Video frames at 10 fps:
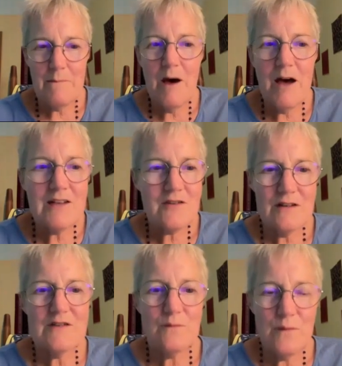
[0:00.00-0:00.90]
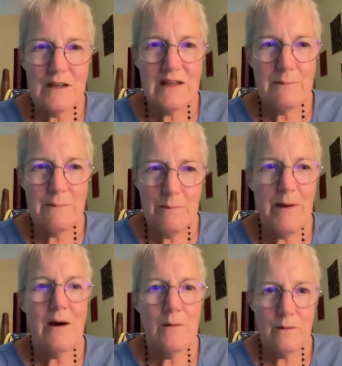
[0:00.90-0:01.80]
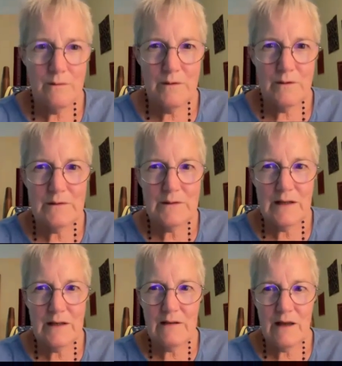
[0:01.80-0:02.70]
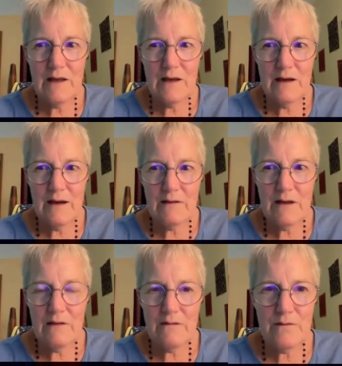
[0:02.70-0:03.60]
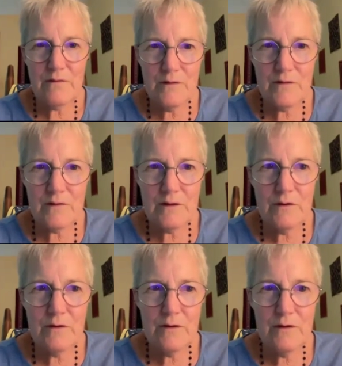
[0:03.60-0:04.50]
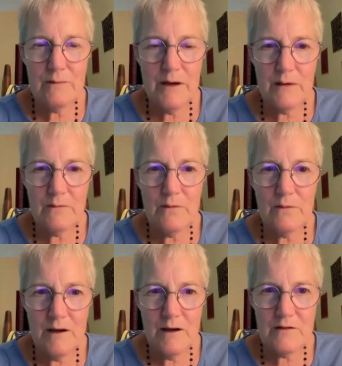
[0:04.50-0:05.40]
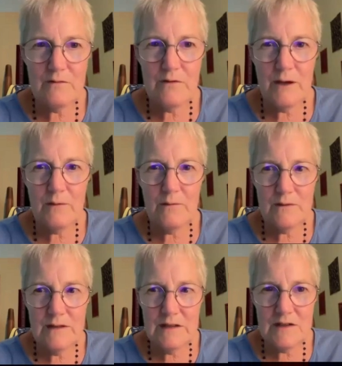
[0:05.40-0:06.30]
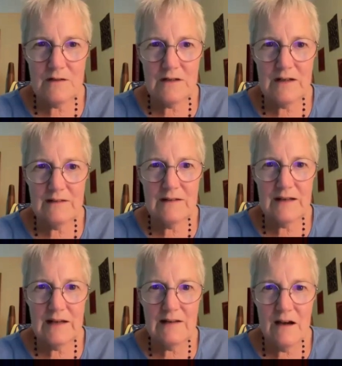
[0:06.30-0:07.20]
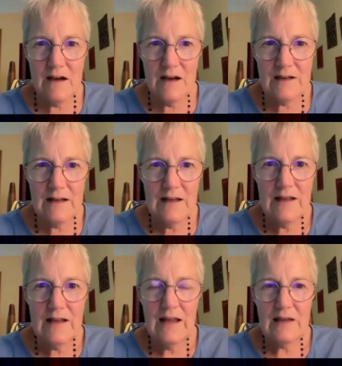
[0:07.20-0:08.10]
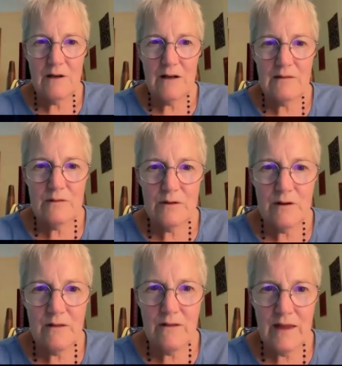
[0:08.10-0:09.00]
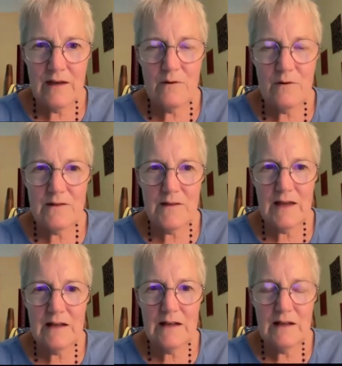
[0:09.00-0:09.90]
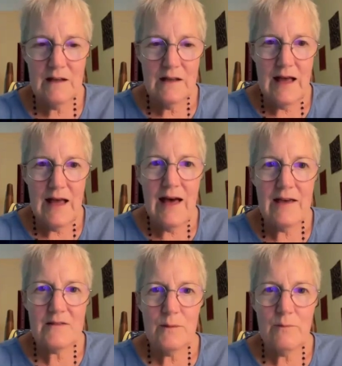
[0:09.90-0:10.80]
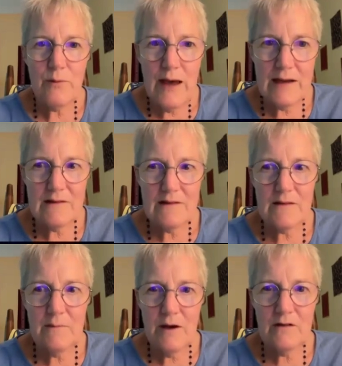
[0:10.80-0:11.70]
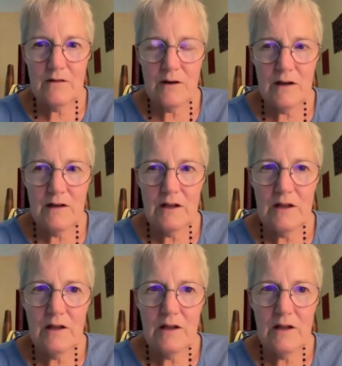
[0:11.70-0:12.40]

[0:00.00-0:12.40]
Mantra is really powerful. I first learned my root mantra from my root teacher in 1989. And what I learned then was that as we practice the mantra,